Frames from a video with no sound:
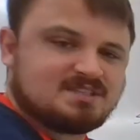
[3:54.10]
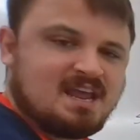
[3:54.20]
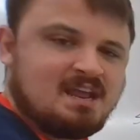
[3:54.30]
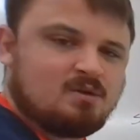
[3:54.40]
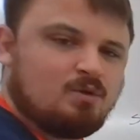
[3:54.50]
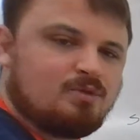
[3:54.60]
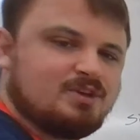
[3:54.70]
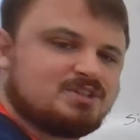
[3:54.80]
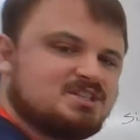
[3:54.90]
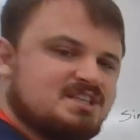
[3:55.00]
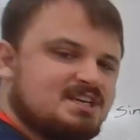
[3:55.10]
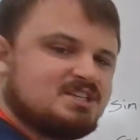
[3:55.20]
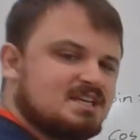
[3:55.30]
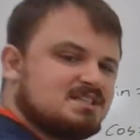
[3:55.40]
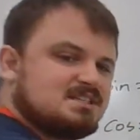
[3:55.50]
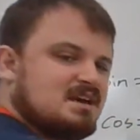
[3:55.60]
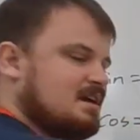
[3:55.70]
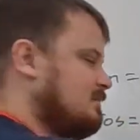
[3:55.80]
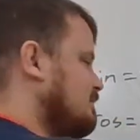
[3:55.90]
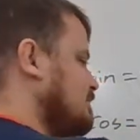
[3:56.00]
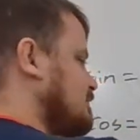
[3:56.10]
this angle, this is the adjacent side.